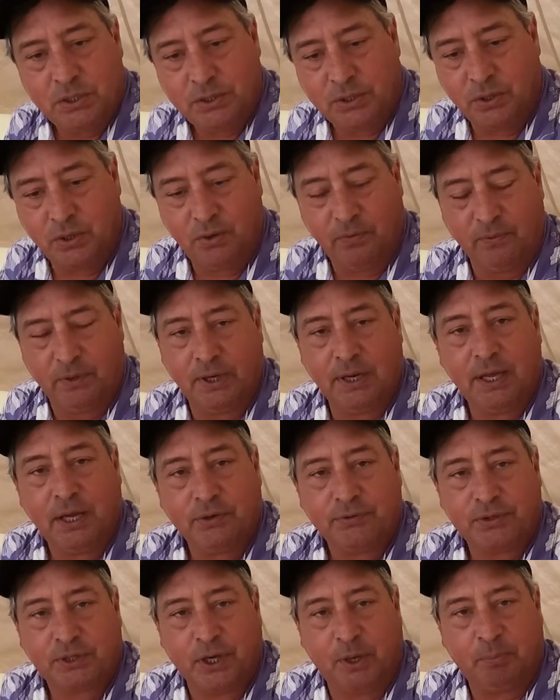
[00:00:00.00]
So over the
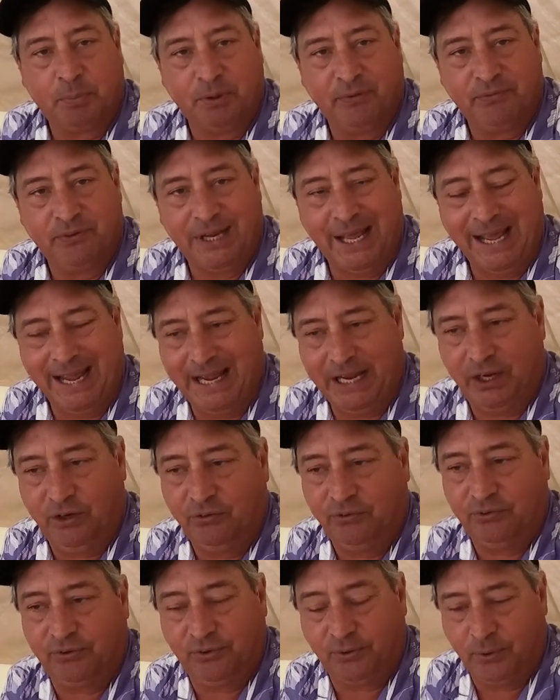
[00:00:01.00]
last couple of
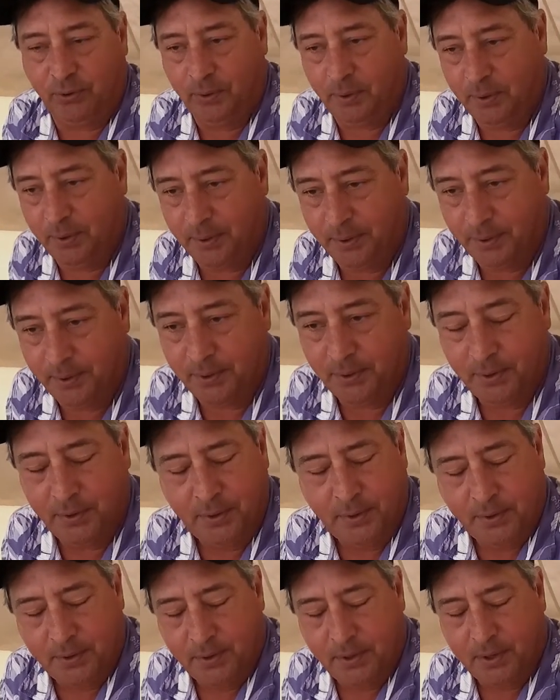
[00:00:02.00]
days,
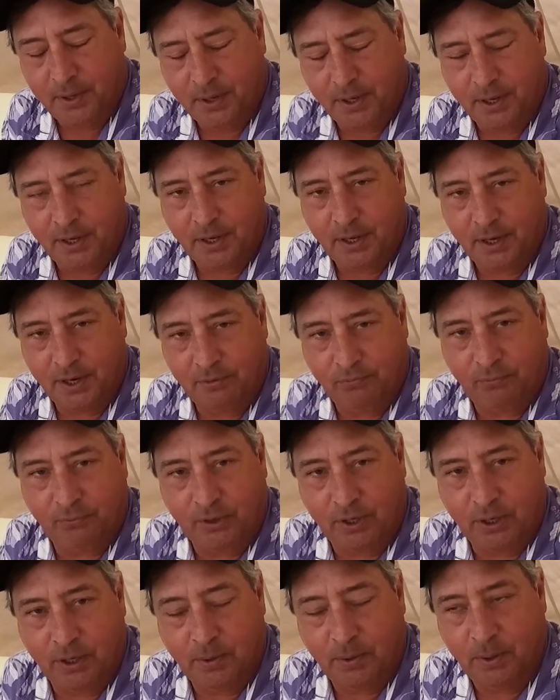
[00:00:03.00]
I have
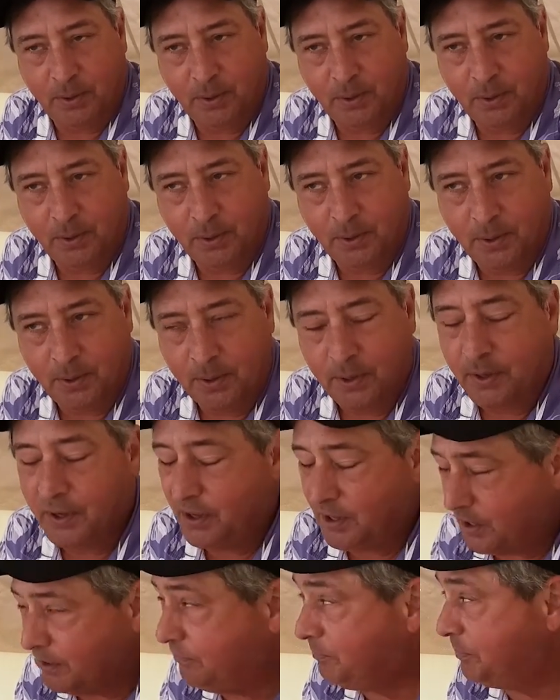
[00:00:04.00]
uh,
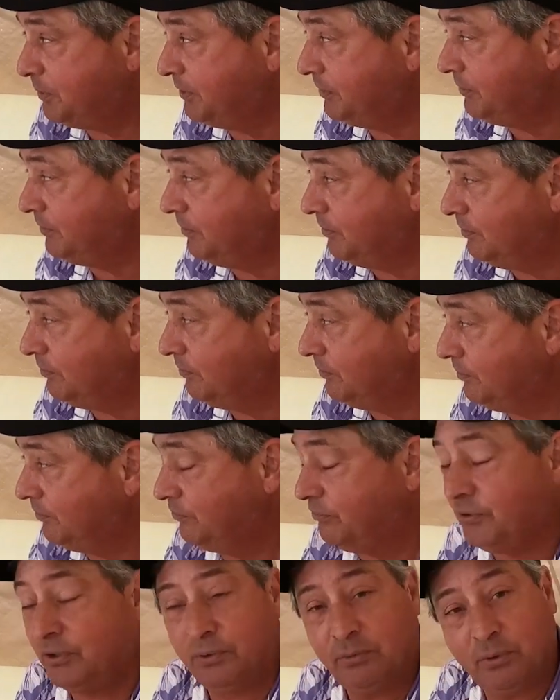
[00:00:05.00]
I put the, the
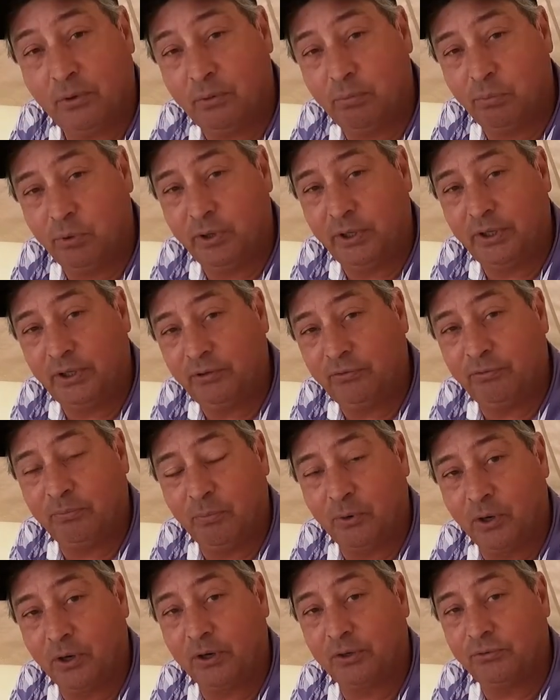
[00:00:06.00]
Zero Breeze
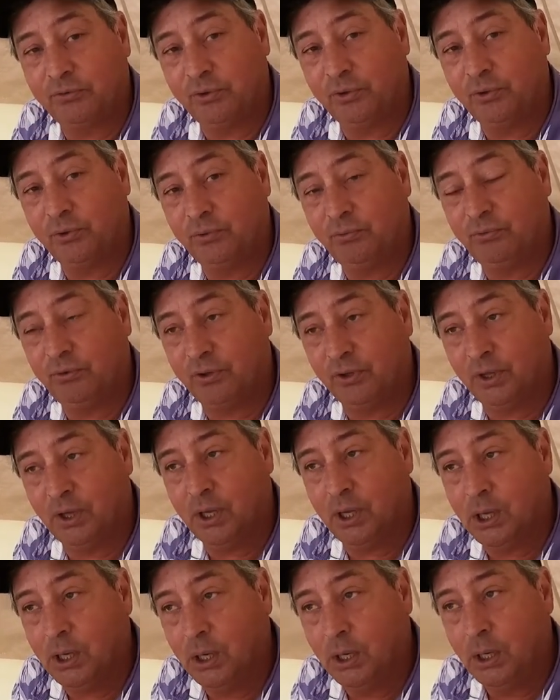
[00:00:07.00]
Mark II
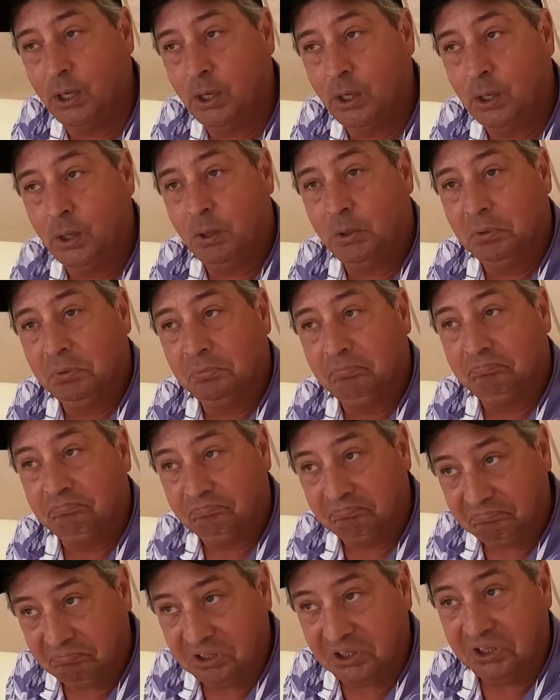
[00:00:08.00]
to,
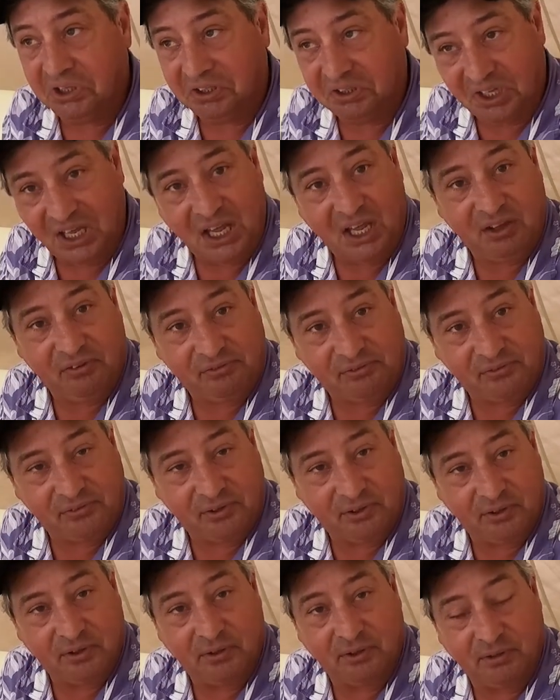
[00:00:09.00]
to the
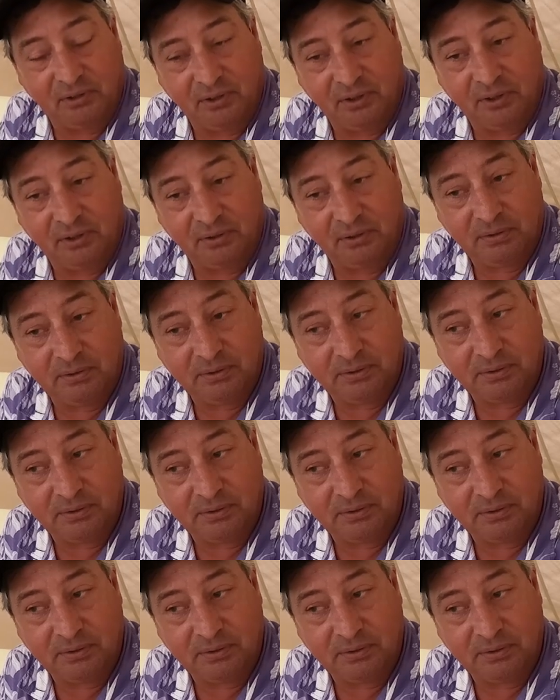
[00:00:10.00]
test, uh,